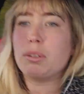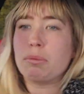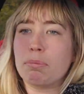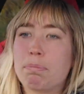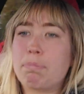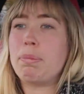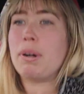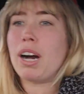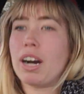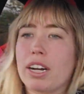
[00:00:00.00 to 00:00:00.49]

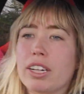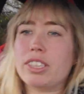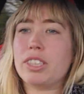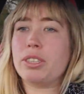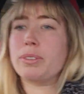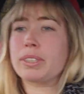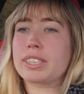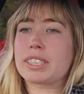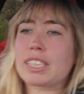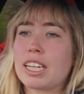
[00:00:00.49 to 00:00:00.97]
but you
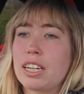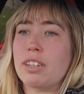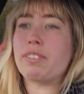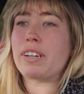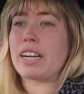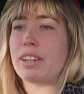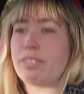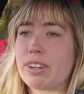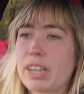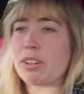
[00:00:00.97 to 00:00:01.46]

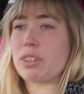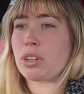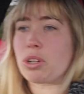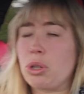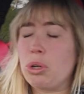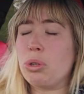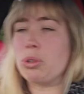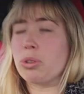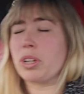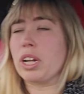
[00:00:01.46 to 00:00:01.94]
accelerate round the
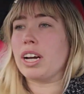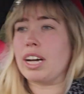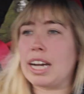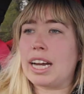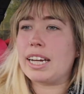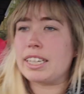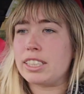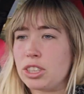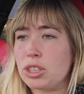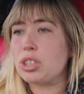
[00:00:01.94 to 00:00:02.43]
corner
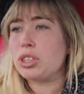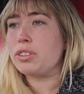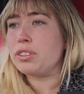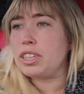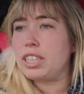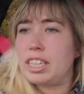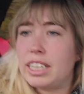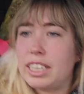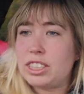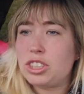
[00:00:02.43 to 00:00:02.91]
and you
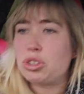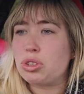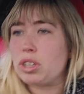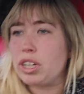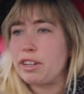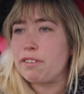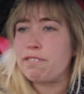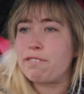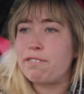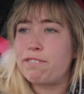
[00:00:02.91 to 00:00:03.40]
can
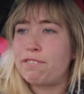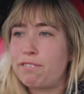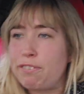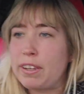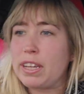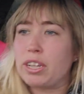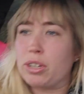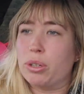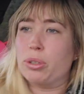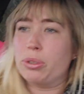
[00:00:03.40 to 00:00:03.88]
literally
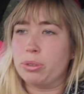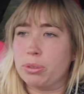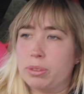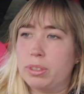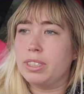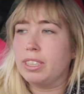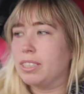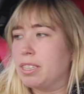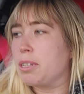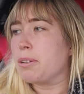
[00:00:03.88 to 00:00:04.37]
feel
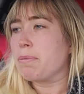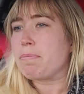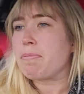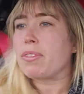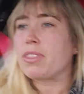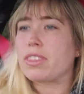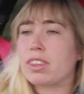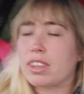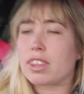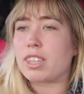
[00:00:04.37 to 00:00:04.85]

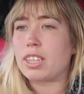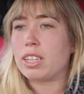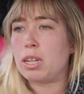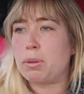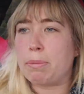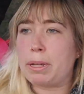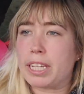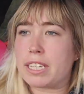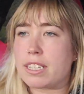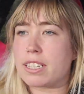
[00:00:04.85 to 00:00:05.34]
the
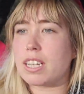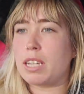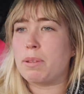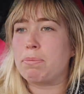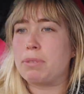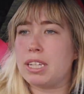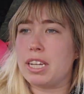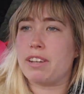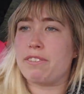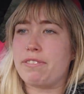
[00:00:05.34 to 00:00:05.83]
limited slip
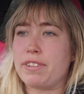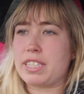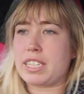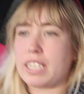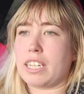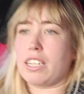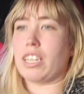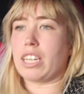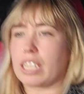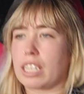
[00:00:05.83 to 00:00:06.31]
diff as
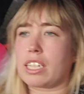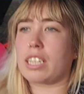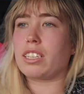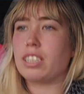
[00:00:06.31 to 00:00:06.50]
it like